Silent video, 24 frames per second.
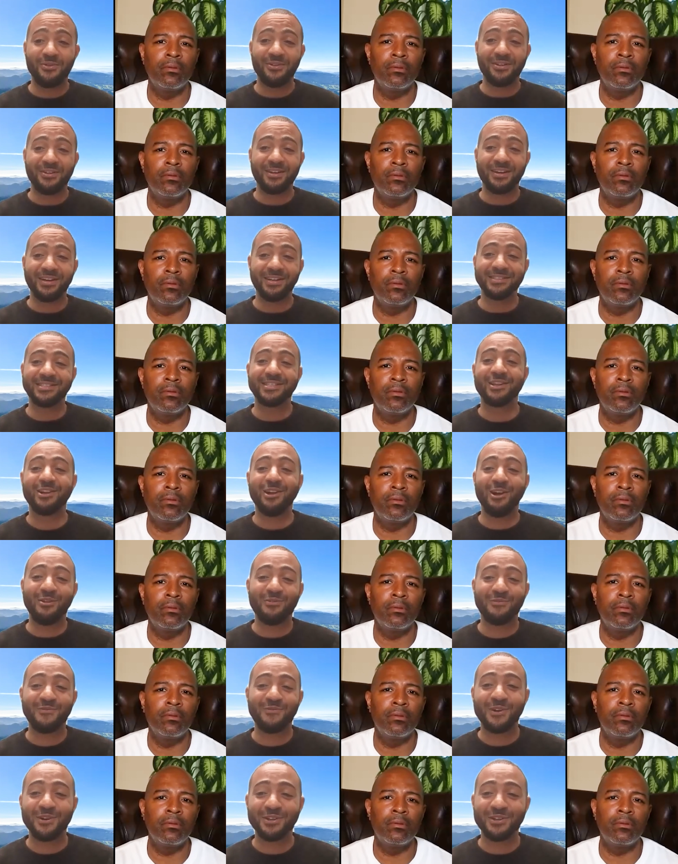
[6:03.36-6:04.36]
Speaker 1: until our
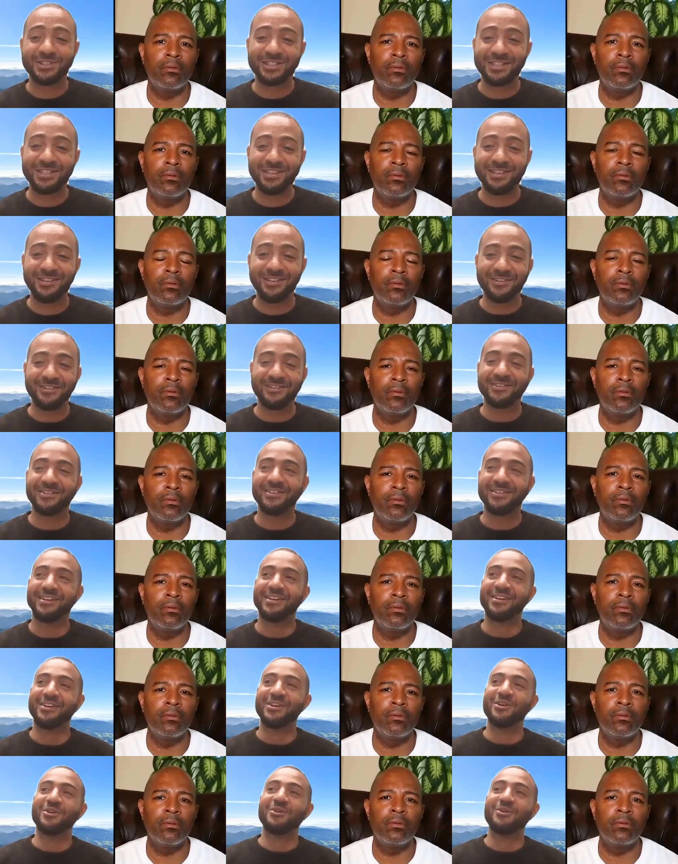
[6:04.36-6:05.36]
first year
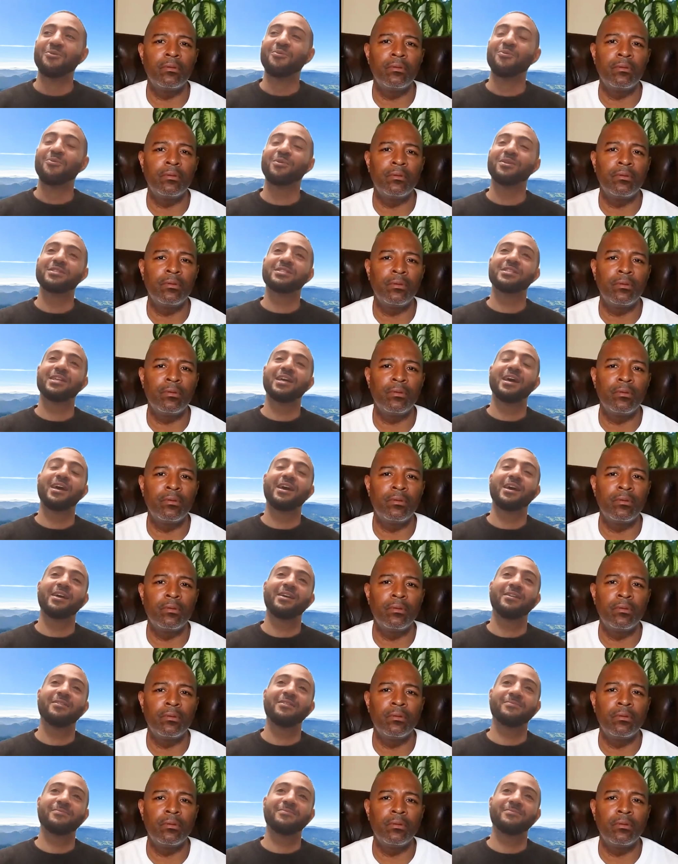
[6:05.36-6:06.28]
was that